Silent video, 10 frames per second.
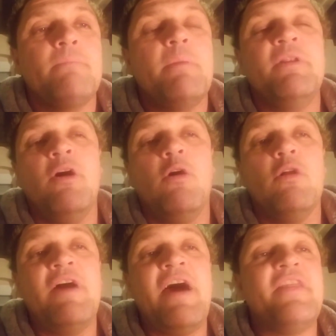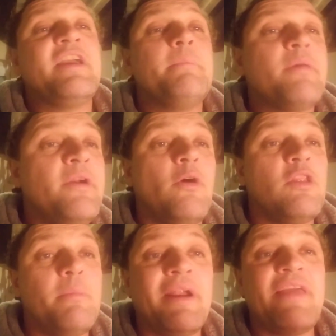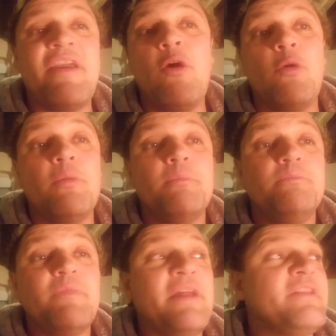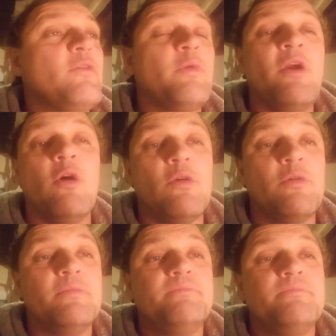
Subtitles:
But not all that, they can print all the money they own and that we all own.